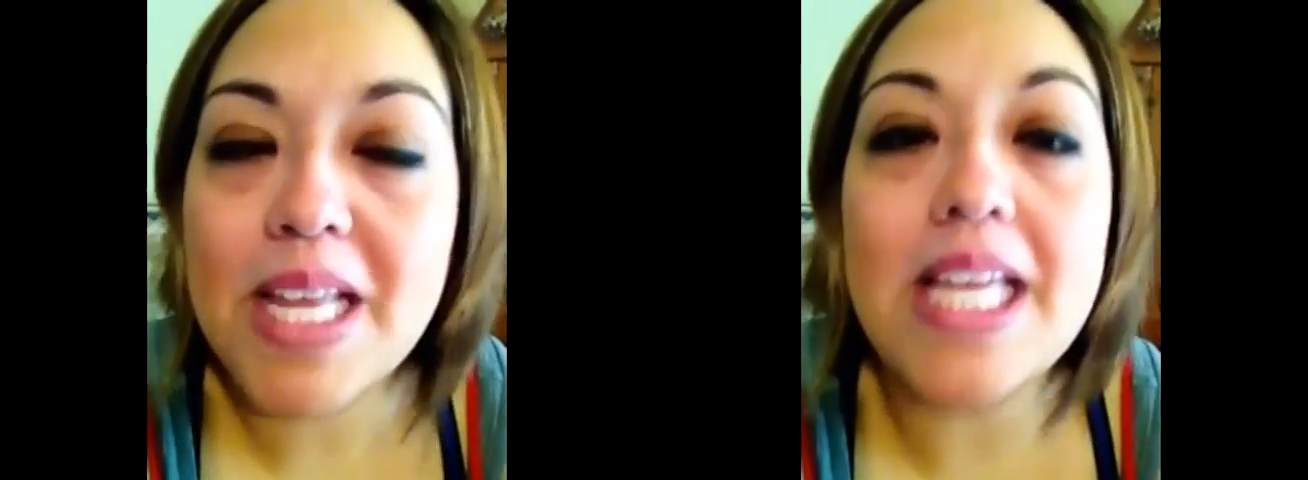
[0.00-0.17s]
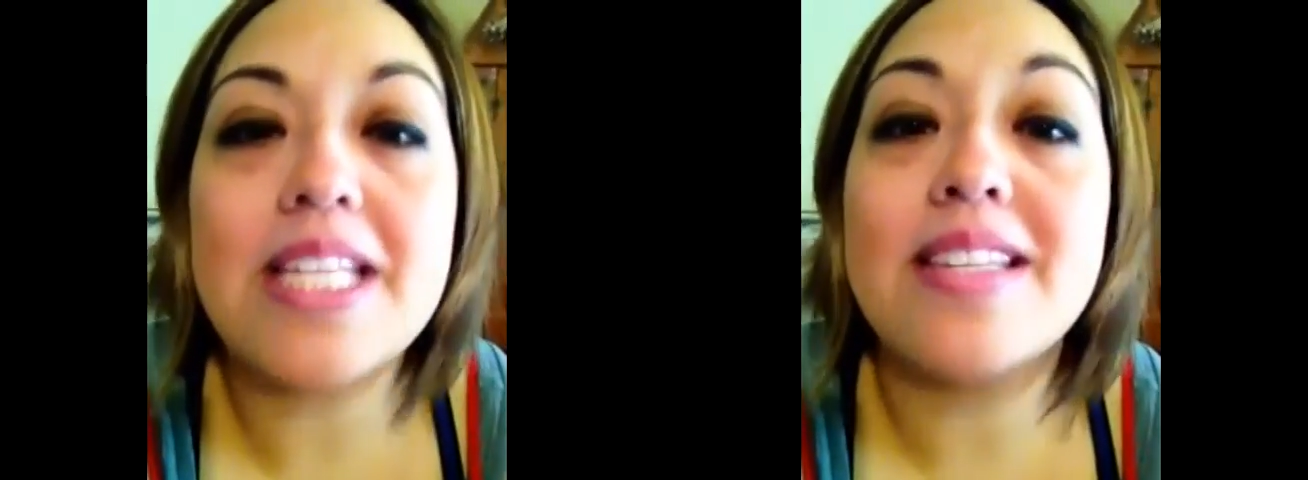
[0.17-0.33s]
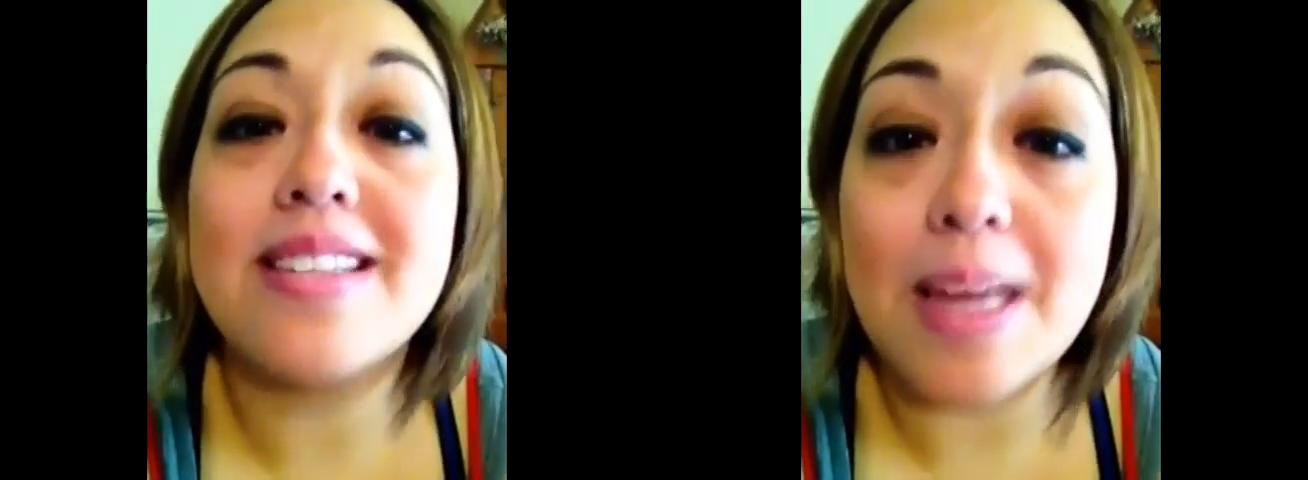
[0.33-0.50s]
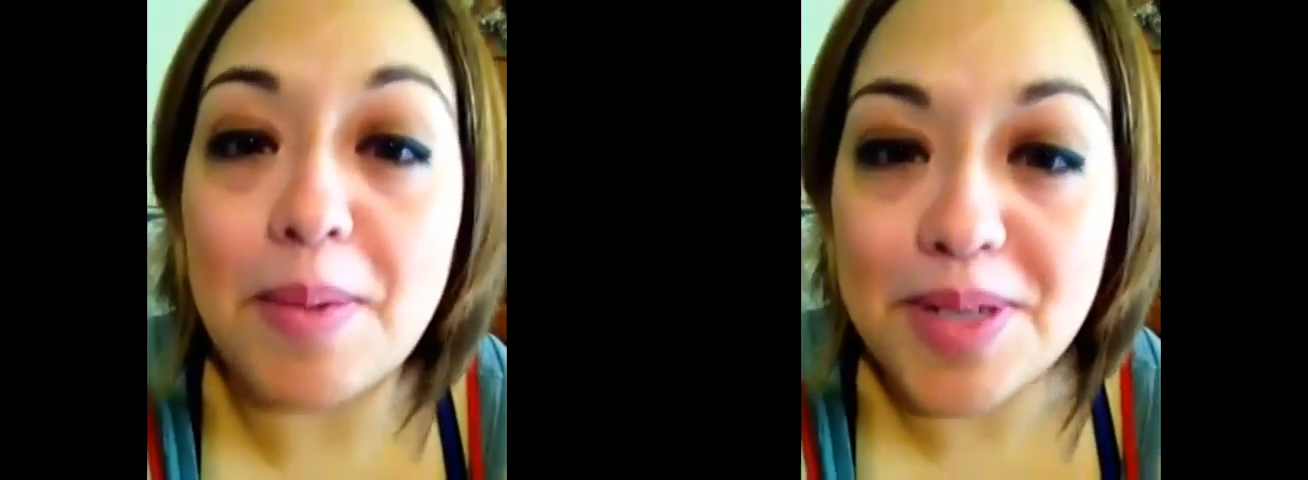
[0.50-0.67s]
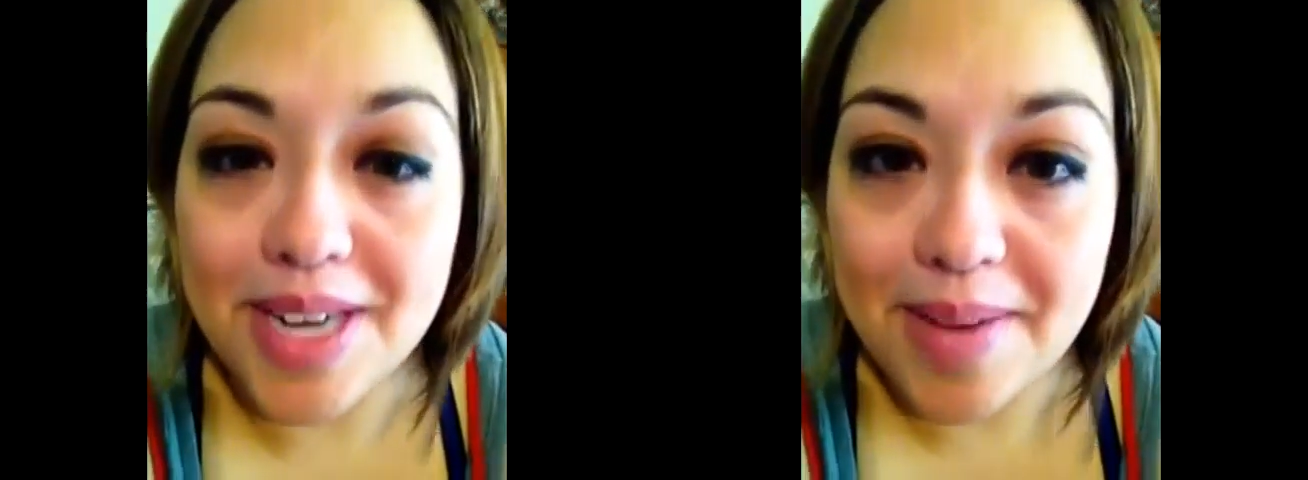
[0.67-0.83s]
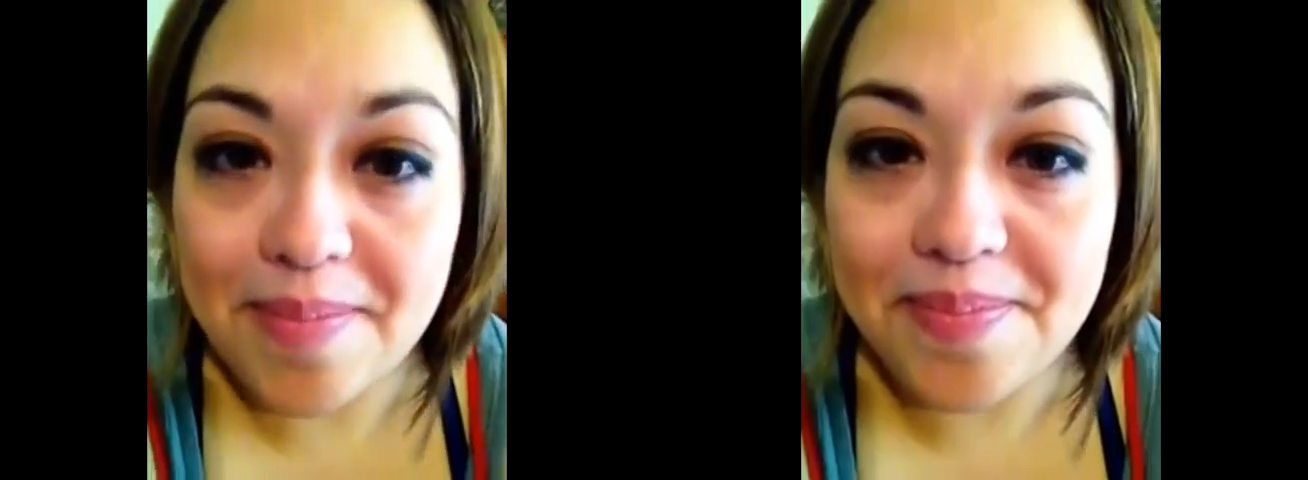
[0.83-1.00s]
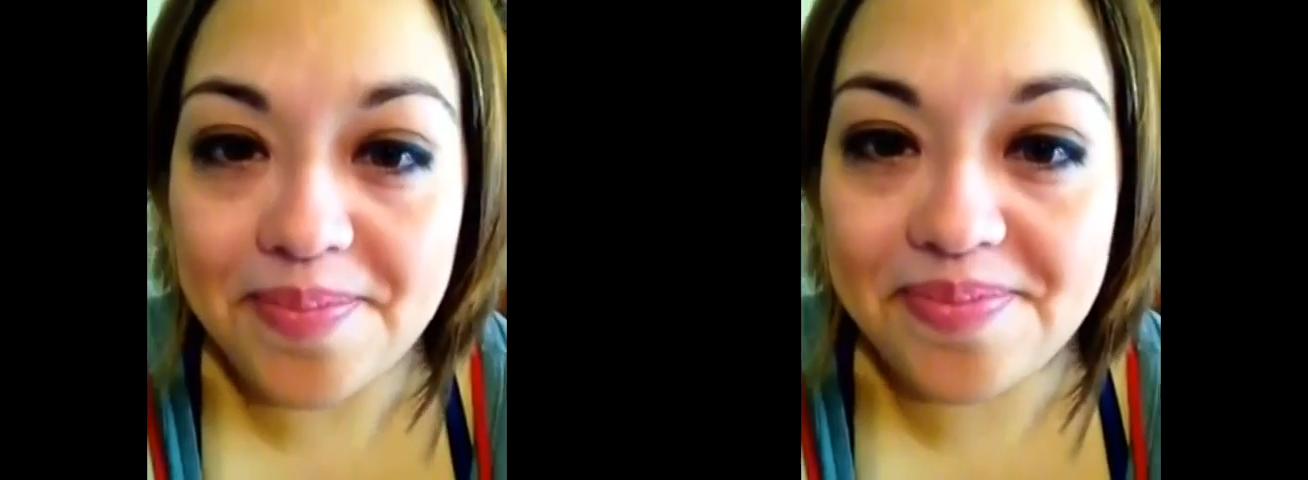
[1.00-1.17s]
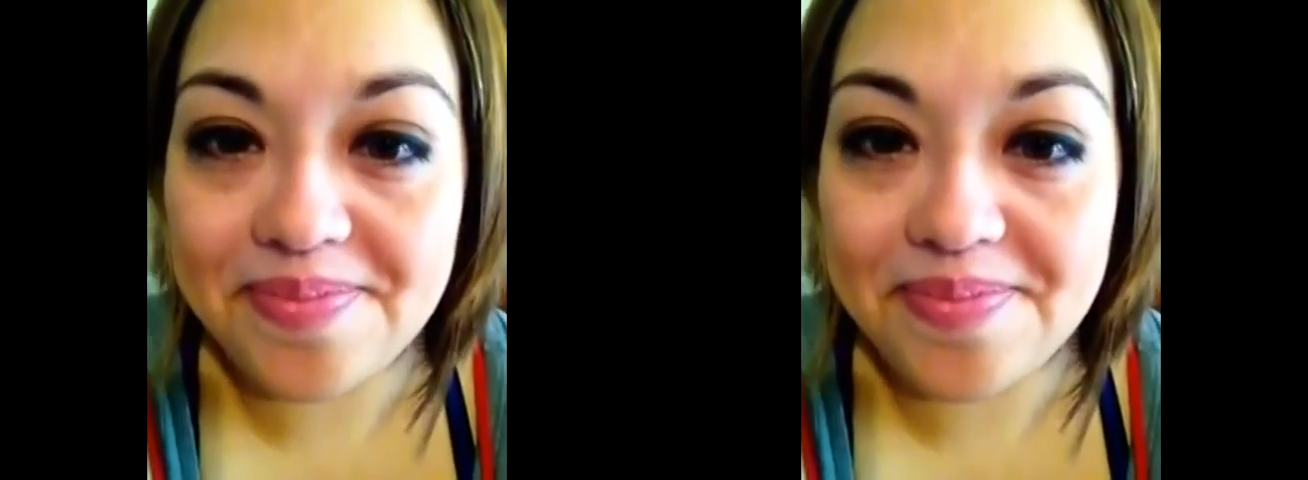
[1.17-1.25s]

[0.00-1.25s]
is the summertime.